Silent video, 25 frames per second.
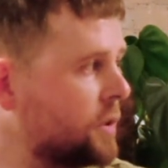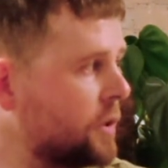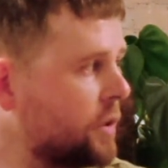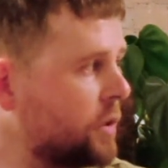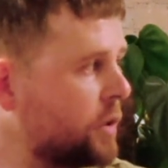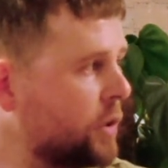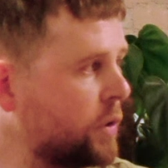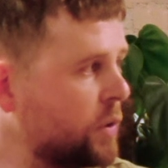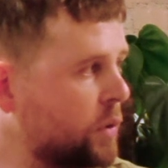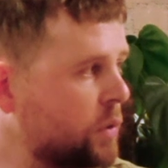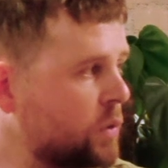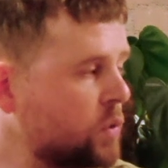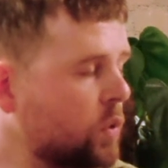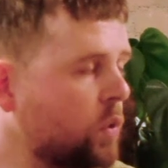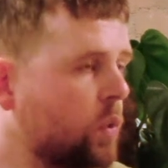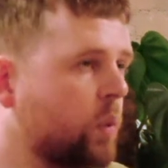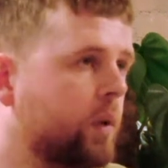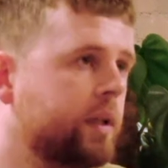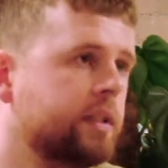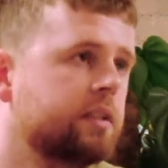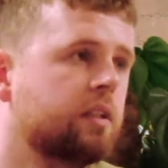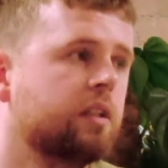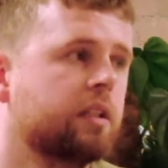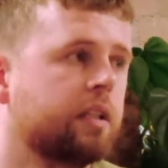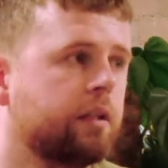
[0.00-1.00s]
And Google's
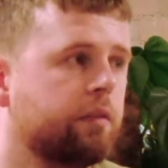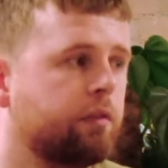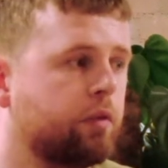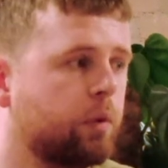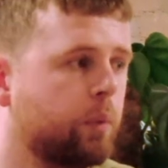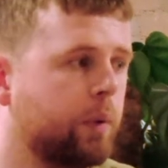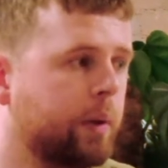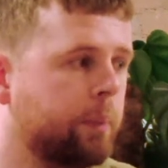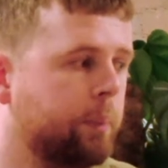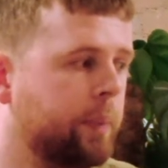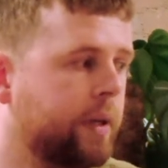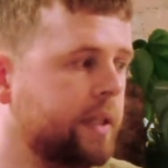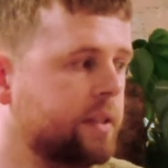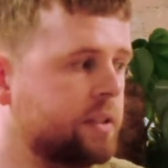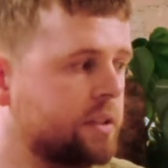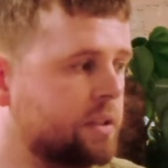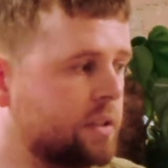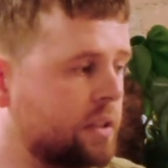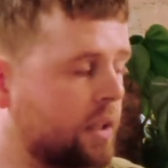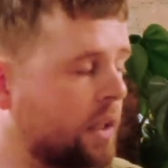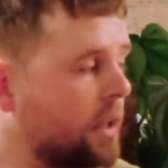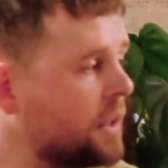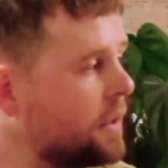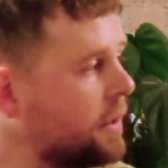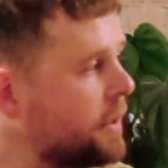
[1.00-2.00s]
always looking for web pages
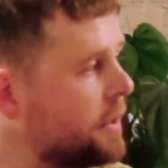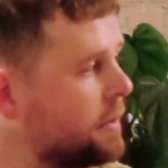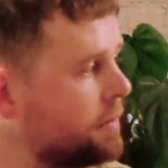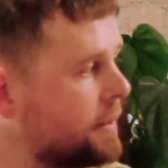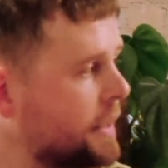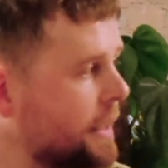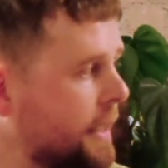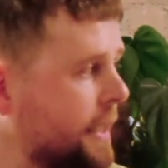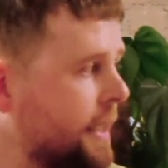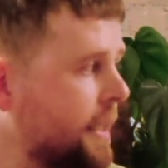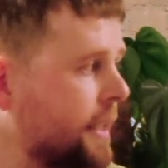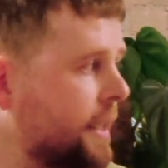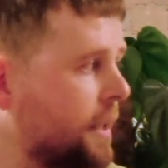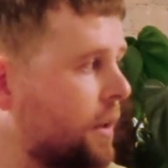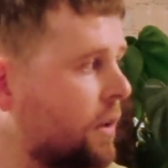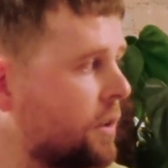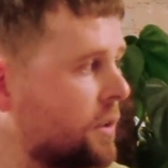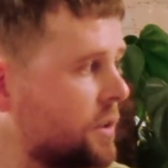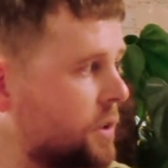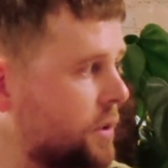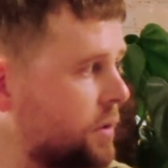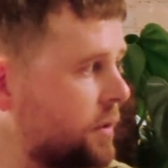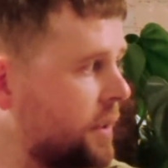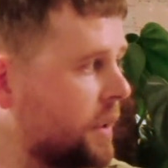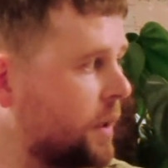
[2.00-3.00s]
that are kind of clearly
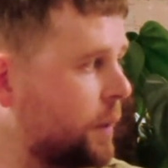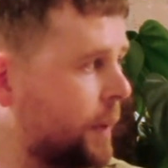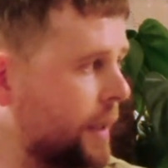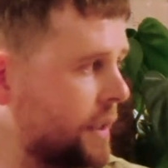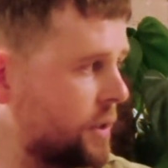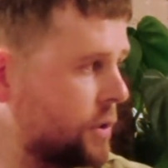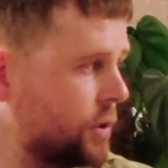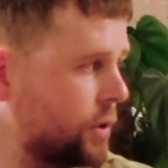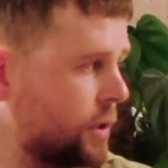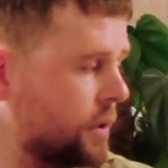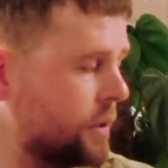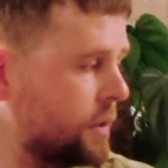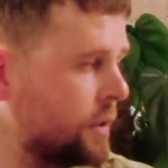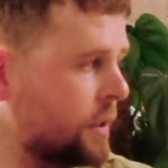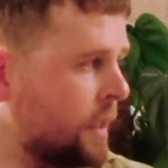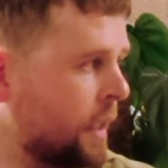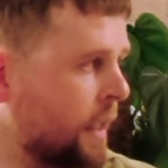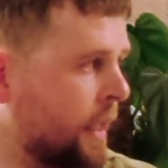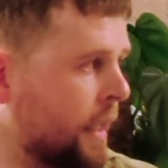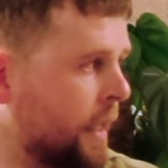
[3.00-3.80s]
answering questions.